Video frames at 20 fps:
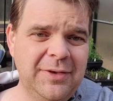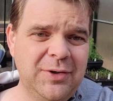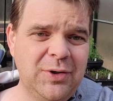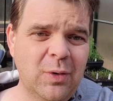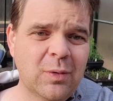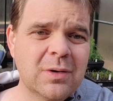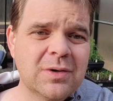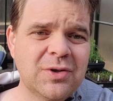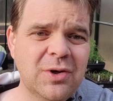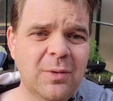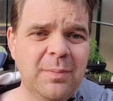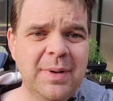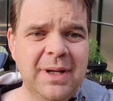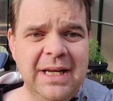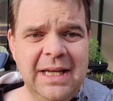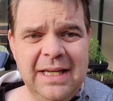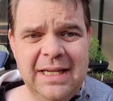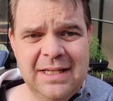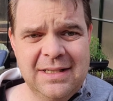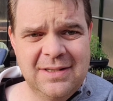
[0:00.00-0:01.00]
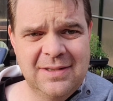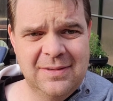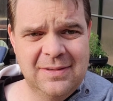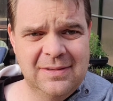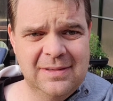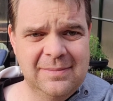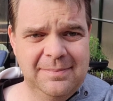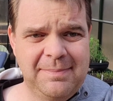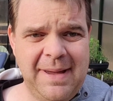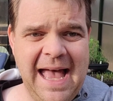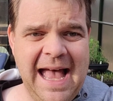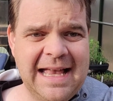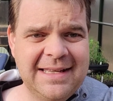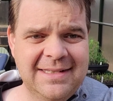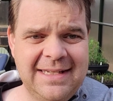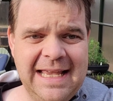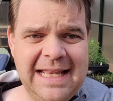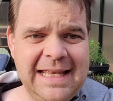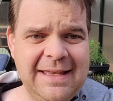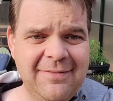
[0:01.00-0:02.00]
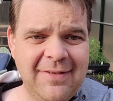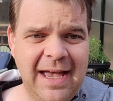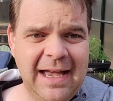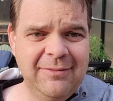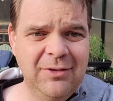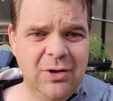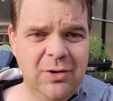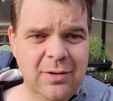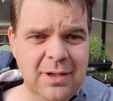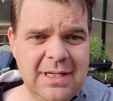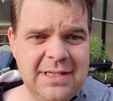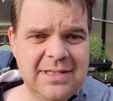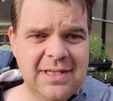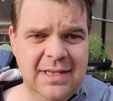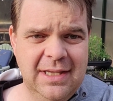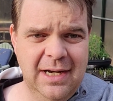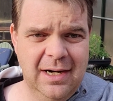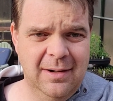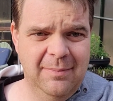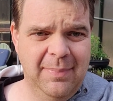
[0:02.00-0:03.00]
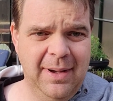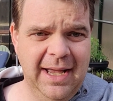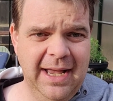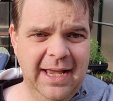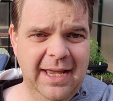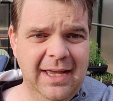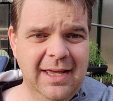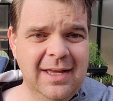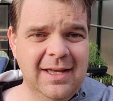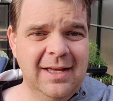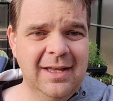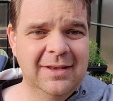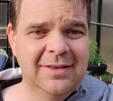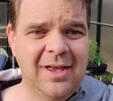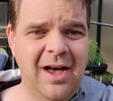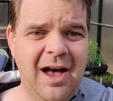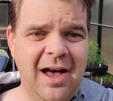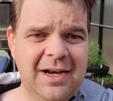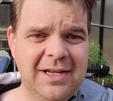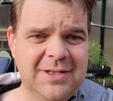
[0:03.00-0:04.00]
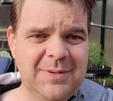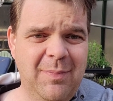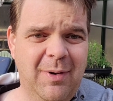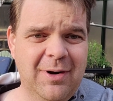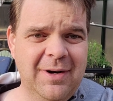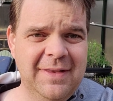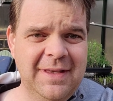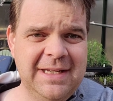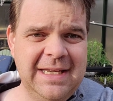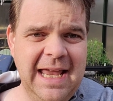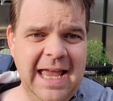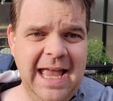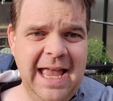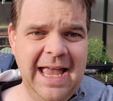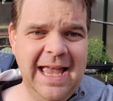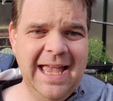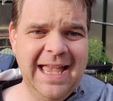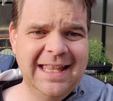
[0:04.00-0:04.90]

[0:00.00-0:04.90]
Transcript: the doors open, it gets past 85 degrees in there by the hottest part of the day.